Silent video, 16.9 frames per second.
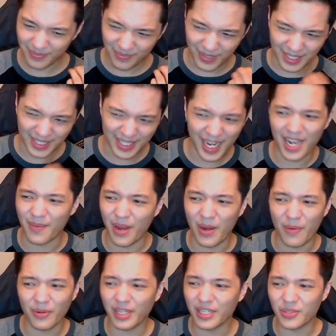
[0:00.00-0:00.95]
damn, I
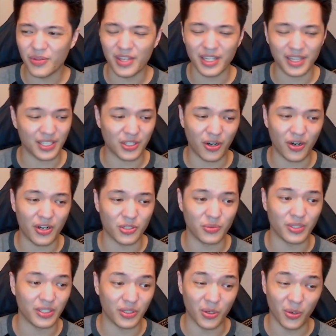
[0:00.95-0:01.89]
really do think this card is
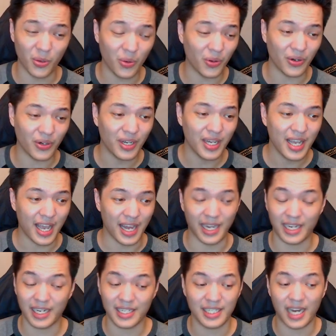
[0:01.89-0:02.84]
really cool, and
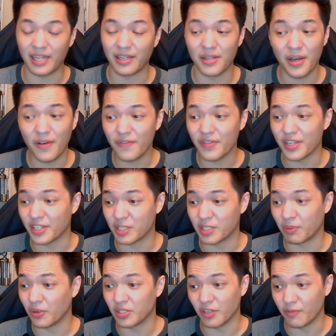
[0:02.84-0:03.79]
like I said, I love the
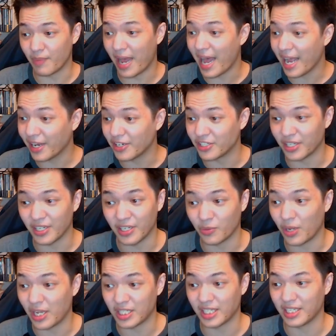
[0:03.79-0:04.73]
explosive package
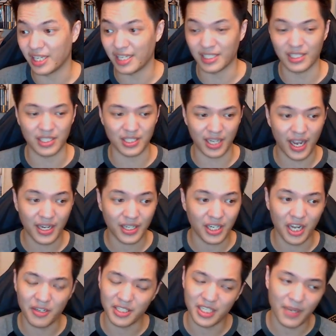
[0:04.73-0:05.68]
as a design
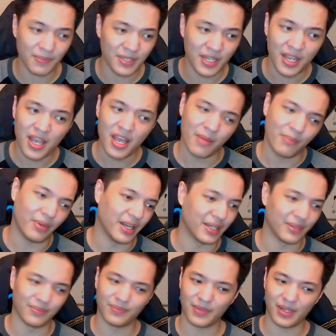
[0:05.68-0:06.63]
concept,
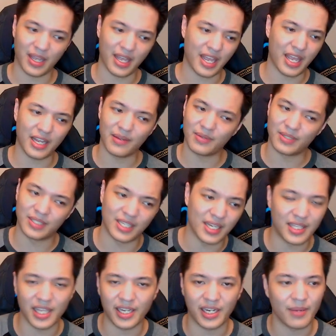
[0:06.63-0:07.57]
but
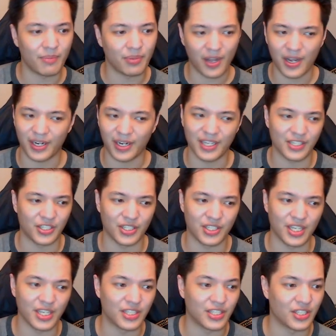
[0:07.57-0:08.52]
since they can block, it's
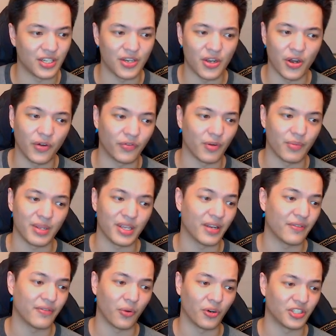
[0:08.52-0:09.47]
just a no for me,
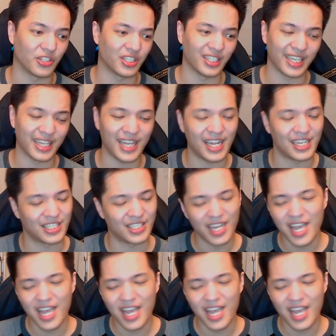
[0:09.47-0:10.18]
unfortunately. And that's